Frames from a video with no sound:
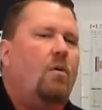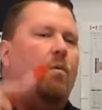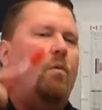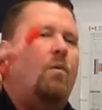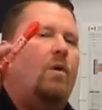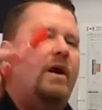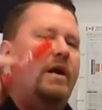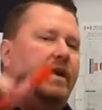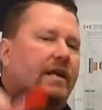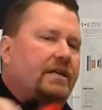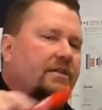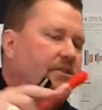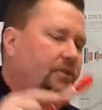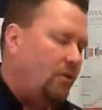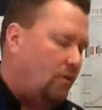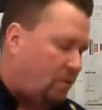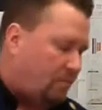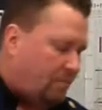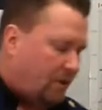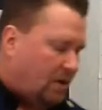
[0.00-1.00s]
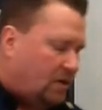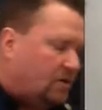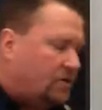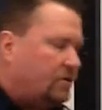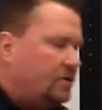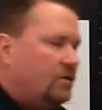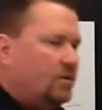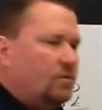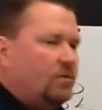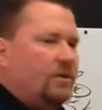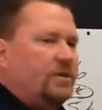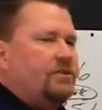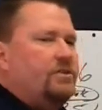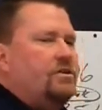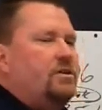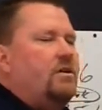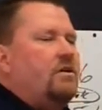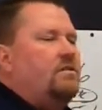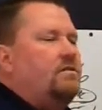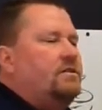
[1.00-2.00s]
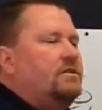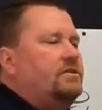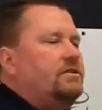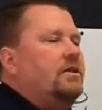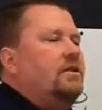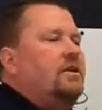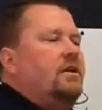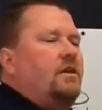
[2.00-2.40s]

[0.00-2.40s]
What is your personal risk tolerance?